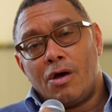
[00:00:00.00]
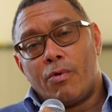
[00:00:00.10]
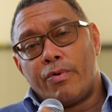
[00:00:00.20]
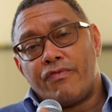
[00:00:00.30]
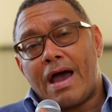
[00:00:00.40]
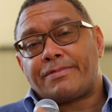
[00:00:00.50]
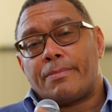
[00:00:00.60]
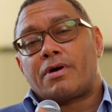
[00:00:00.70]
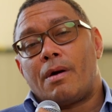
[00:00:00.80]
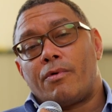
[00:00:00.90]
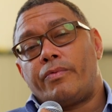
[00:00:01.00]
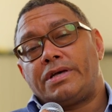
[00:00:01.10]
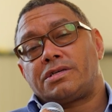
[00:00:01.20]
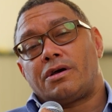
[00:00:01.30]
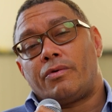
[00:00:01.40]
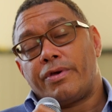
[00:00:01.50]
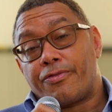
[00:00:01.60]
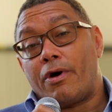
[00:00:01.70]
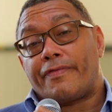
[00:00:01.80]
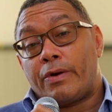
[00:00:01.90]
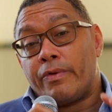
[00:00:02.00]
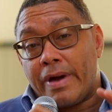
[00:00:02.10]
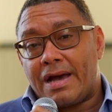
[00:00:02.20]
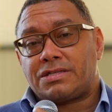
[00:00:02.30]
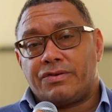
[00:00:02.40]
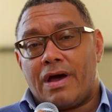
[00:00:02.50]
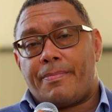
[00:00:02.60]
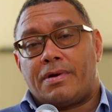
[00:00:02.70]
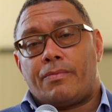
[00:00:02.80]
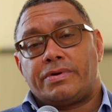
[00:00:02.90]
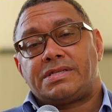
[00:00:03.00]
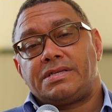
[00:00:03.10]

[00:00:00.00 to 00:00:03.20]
When we wrapped up a couple weeks ago, we thought that we were actually wrapping up with